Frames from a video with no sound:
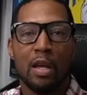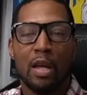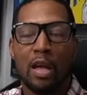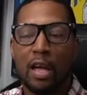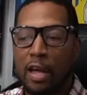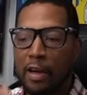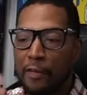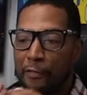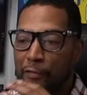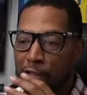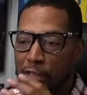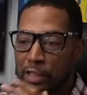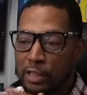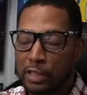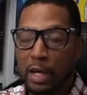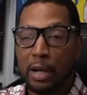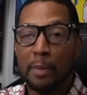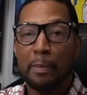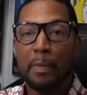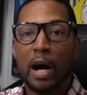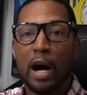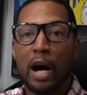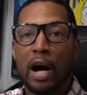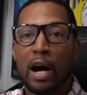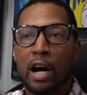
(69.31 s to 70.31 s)
And for
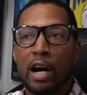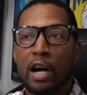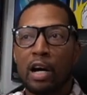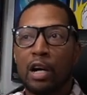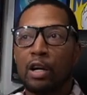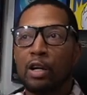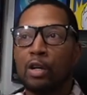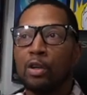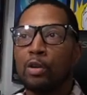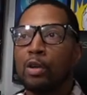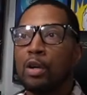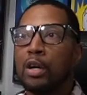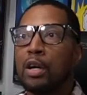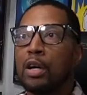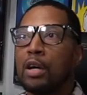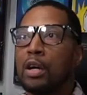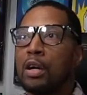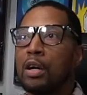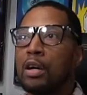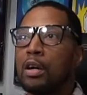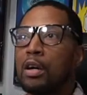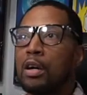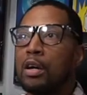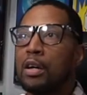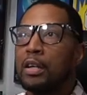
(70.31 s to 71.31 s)
somehow
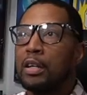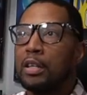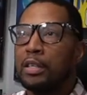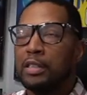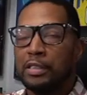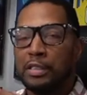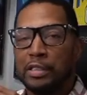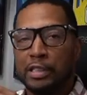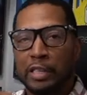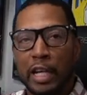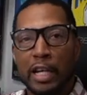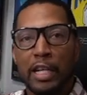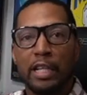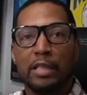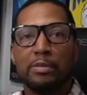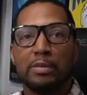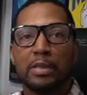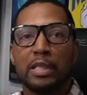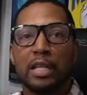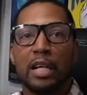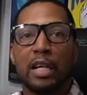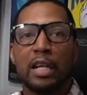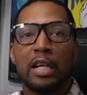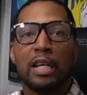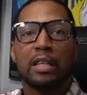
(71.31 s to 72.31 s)
James
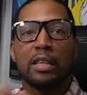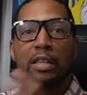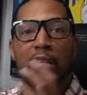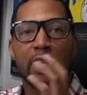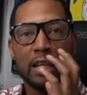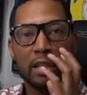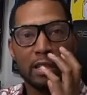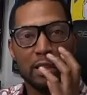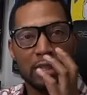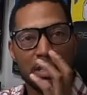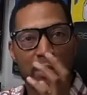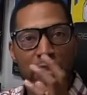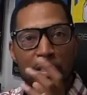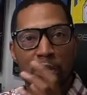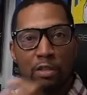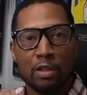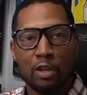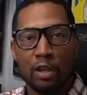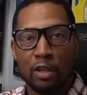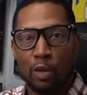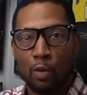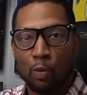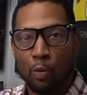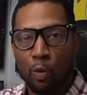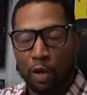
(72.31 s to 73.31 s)
Gunn think this is
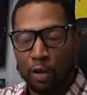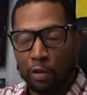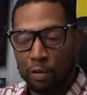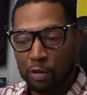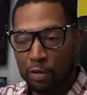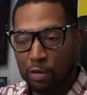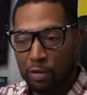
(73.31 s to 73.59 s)
going to work.